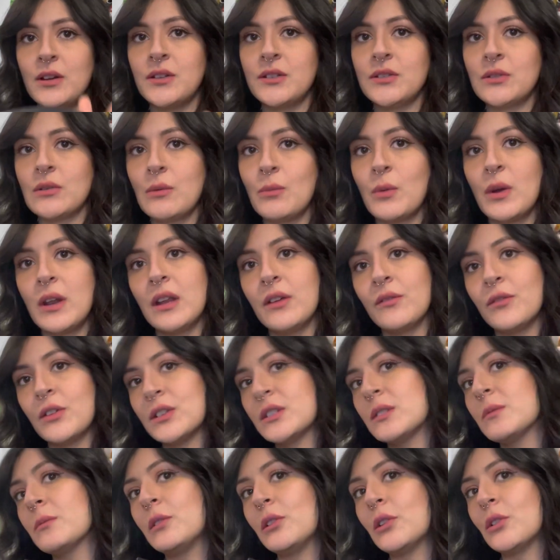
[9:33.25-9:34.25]
so I'm waiting for
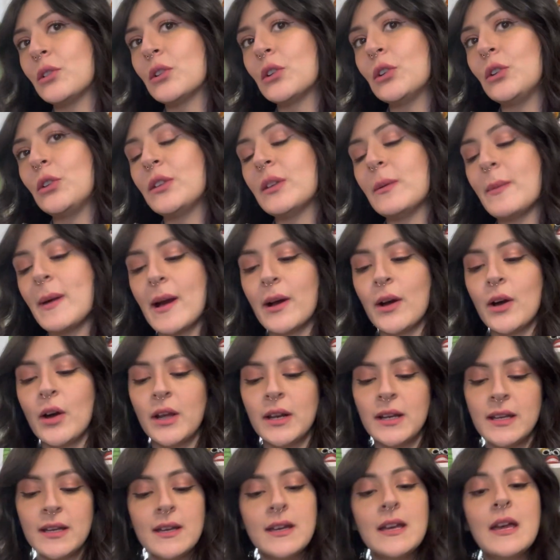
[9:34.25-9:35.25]
some glue to glue that back on.